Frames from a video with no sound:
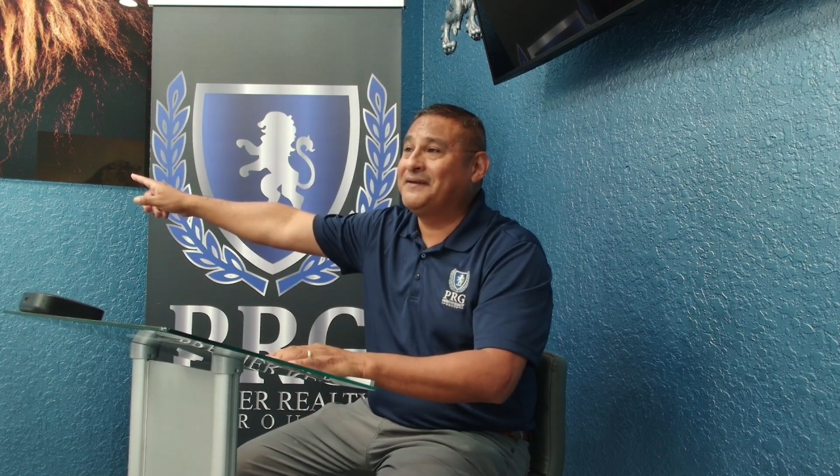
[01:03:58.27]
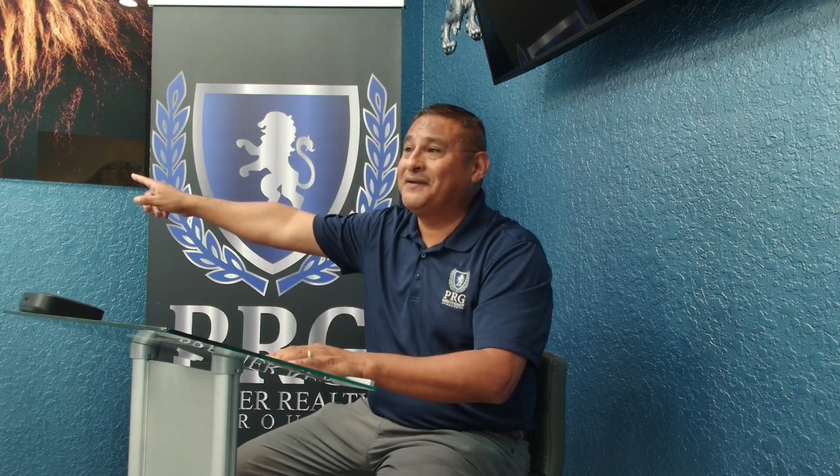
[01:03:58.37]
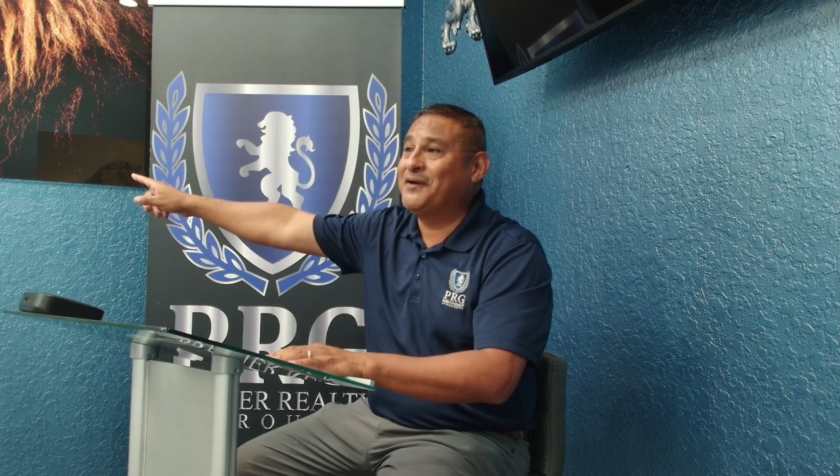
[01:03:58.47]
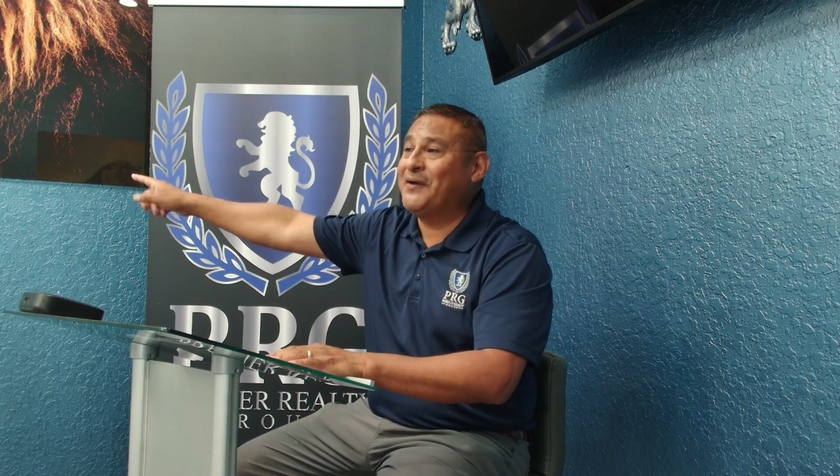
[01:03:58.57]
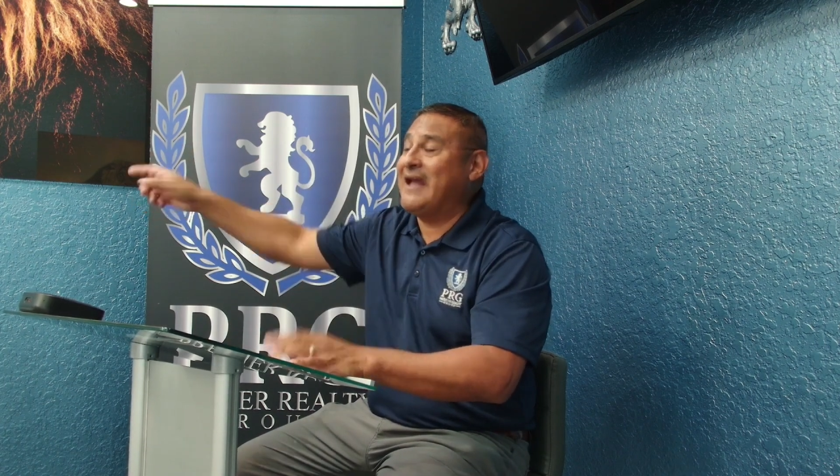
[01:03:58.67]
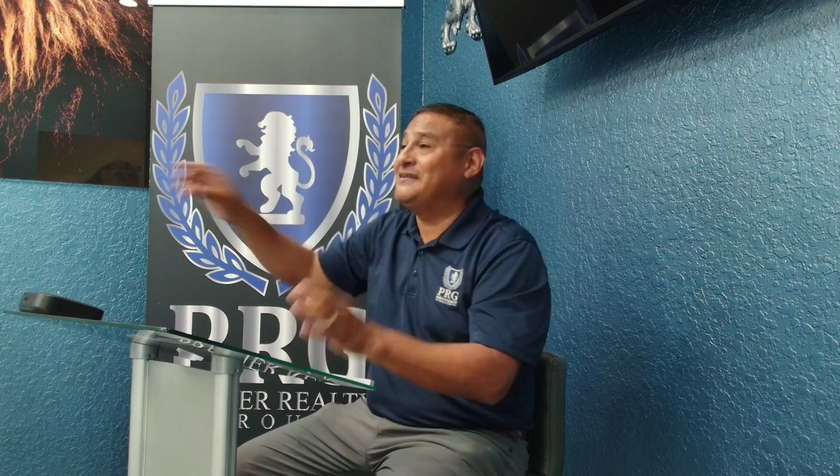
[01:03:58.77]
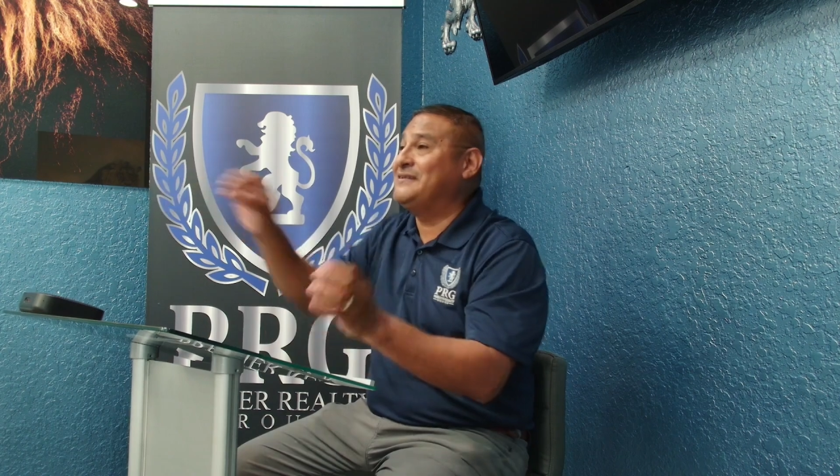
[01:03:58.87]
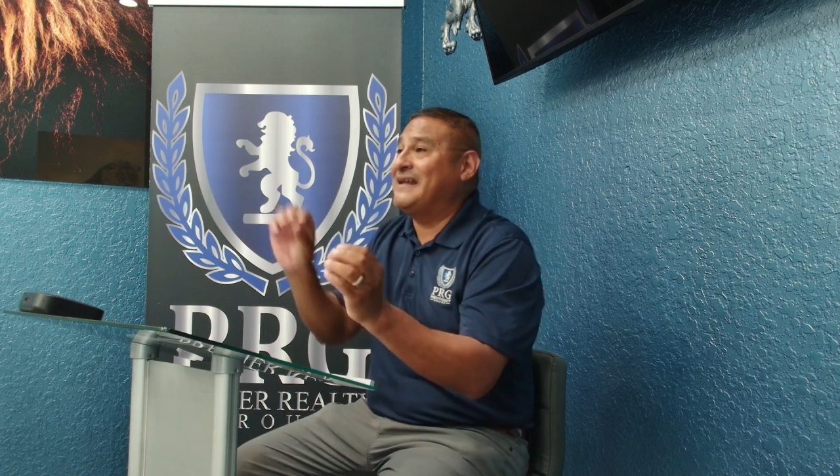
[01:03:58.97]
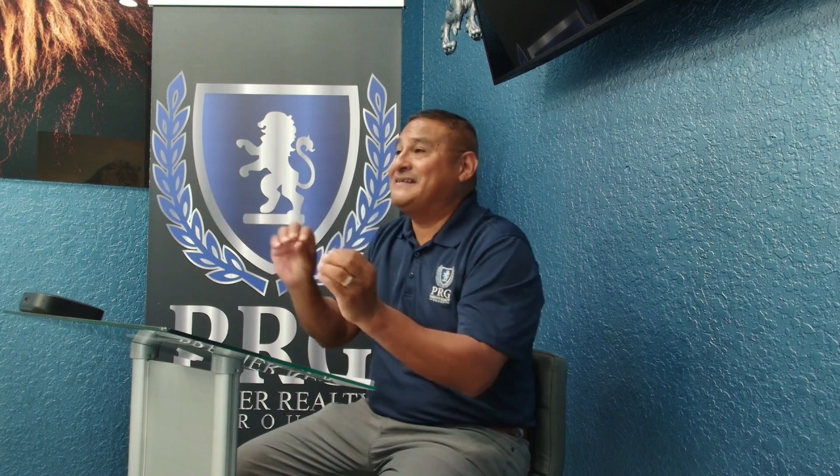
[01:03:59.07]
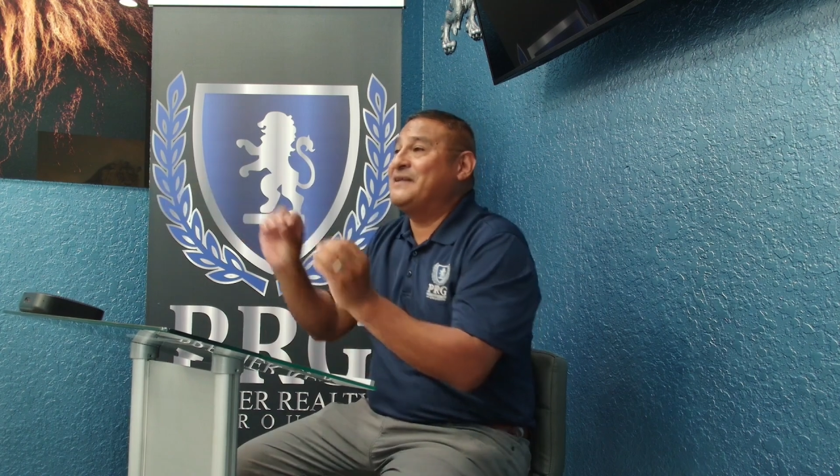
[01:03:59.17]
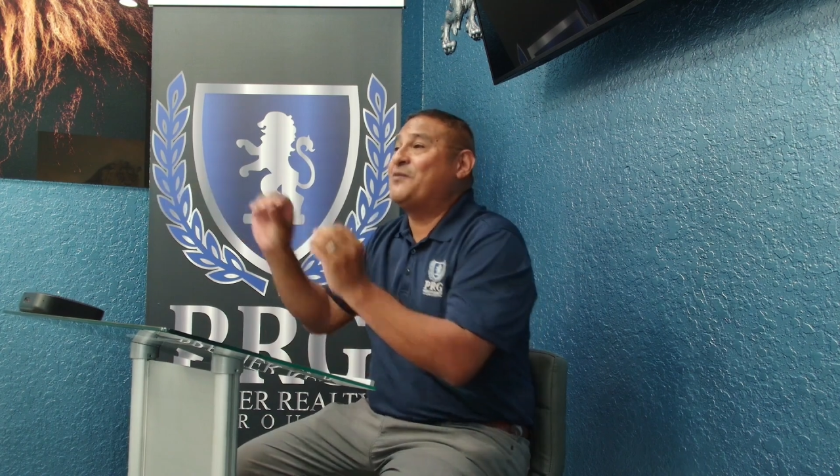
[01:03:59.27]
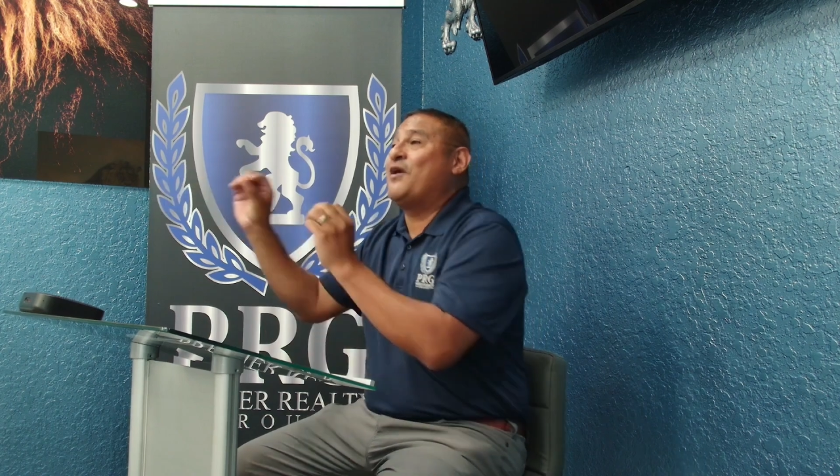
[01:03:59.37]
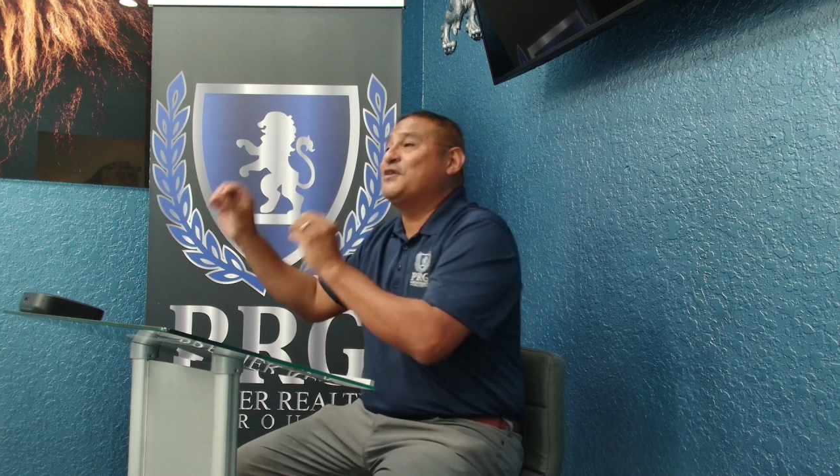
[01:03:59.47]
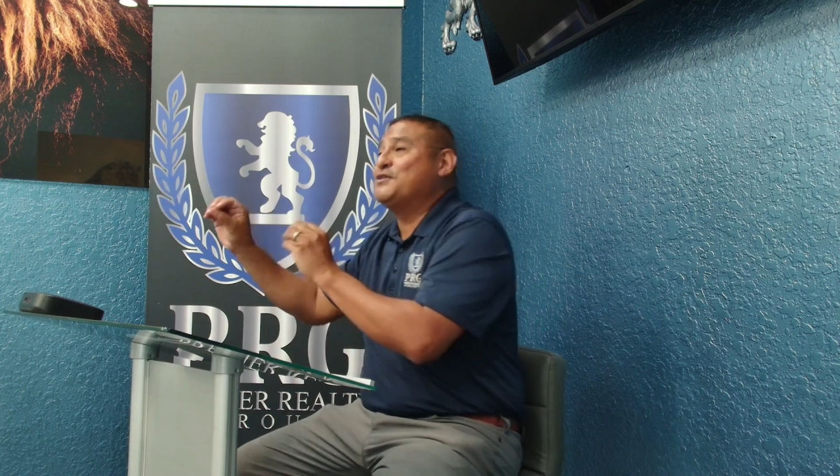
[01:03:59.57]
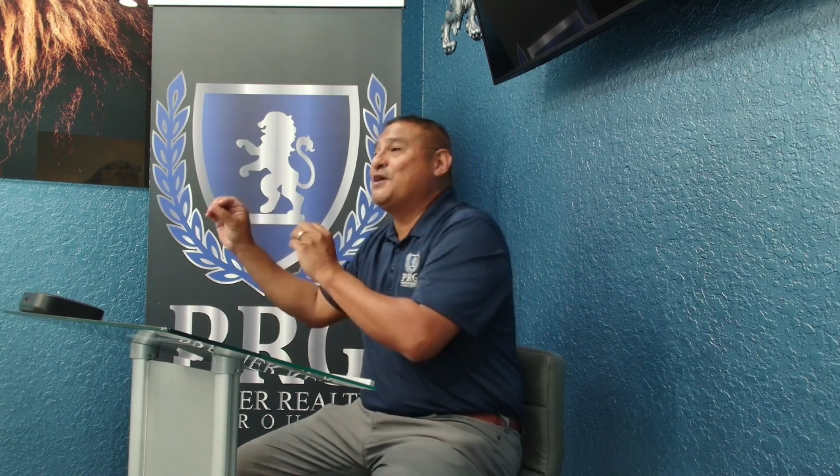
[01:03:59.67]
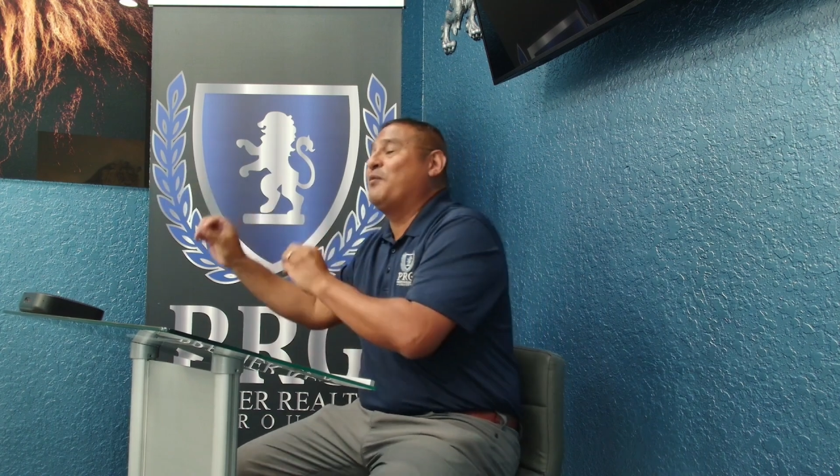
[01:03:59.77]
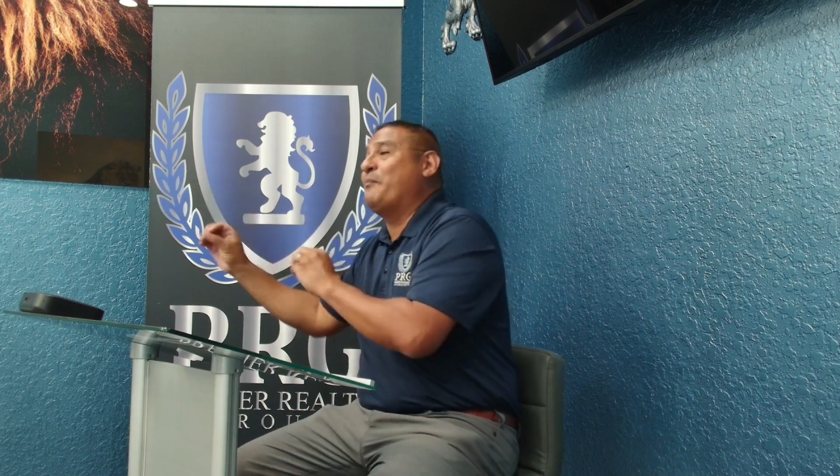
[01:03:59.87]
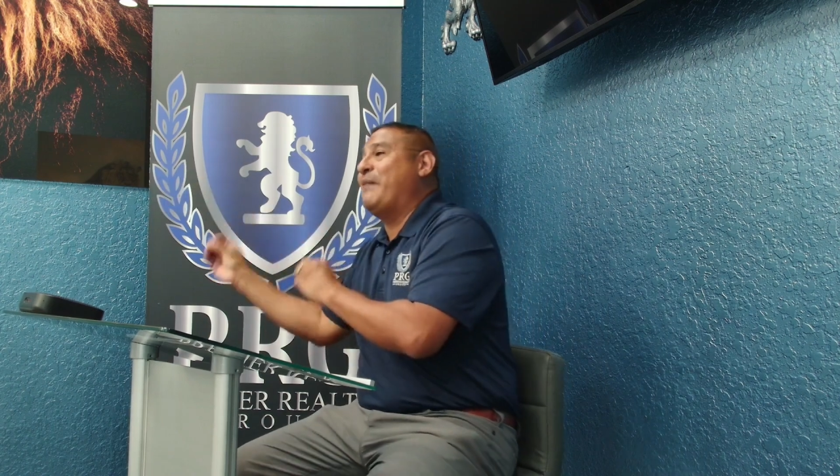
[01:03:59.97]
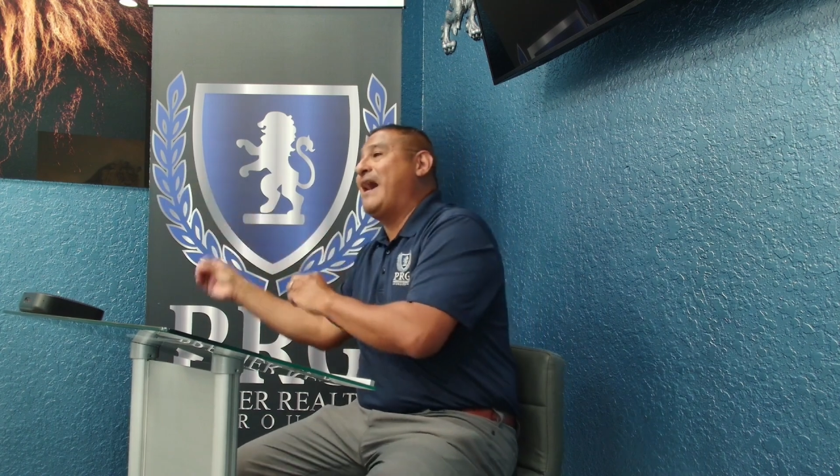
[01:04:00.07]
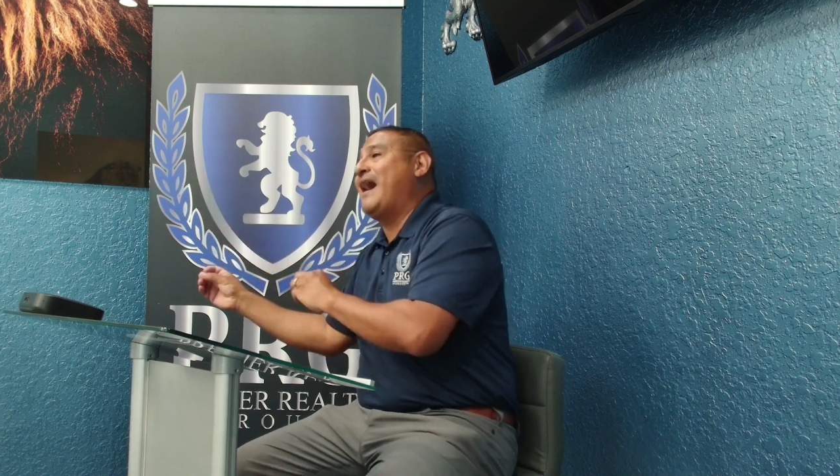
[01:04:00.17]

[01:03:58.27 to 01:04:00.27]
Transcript: and didn't want to double